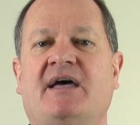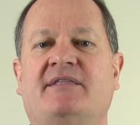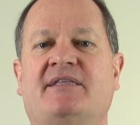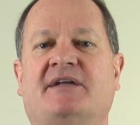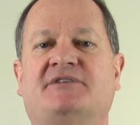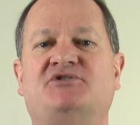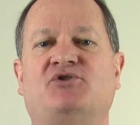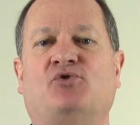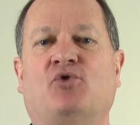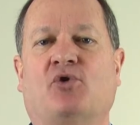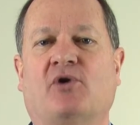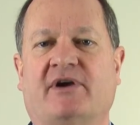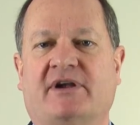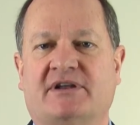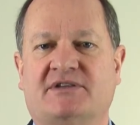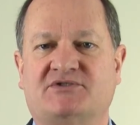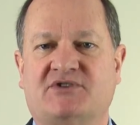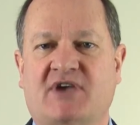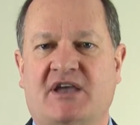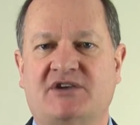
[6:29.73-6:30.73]
that your
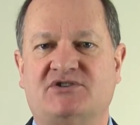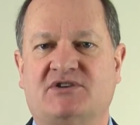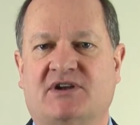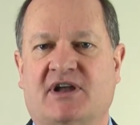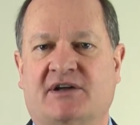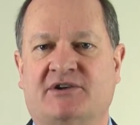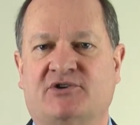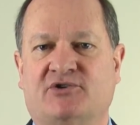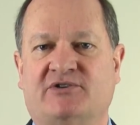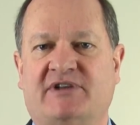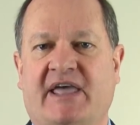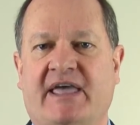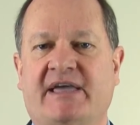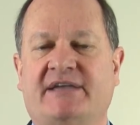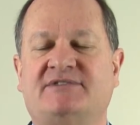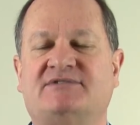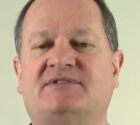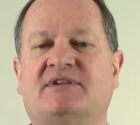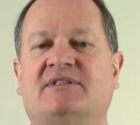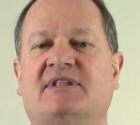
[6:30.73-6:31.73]
organization
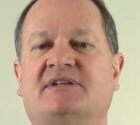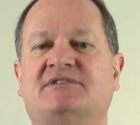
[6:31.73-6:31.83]
undertakes and